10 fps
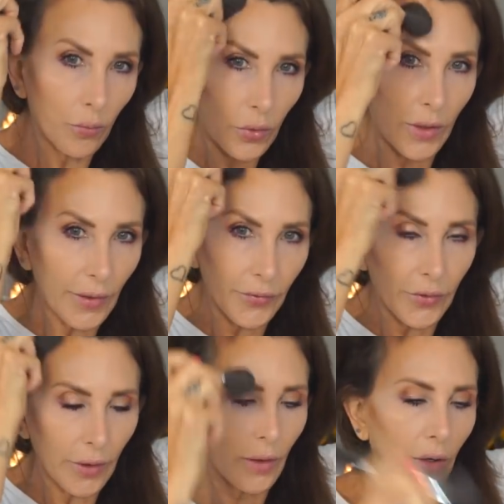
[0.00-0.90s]

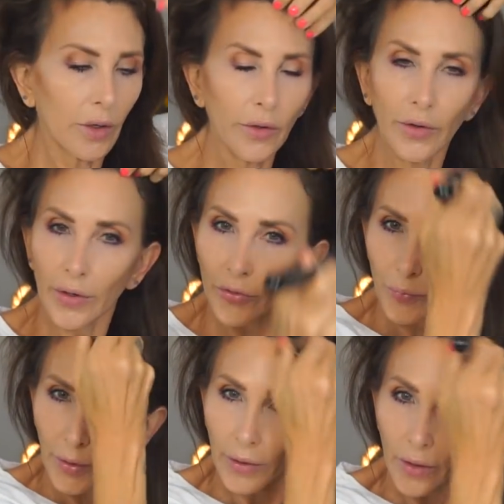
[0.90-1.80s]
bronzing color as
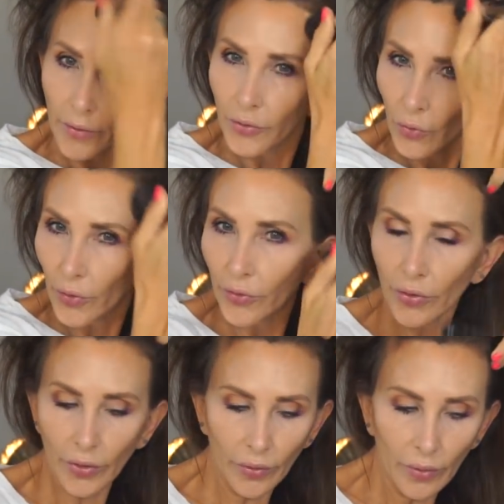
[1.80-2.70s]
my contour
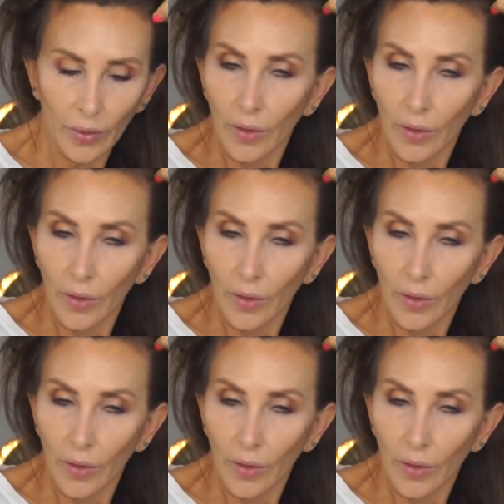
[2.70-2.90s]
too.